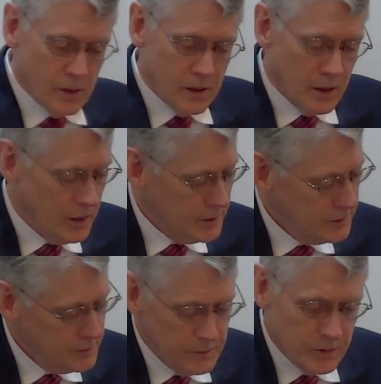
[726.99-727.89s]
uh,
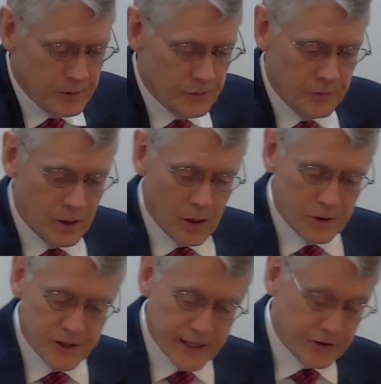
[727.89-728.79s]
the, our, our
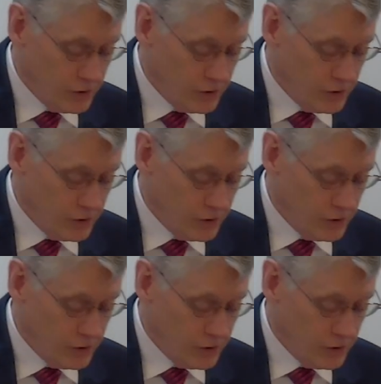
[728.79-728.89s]
text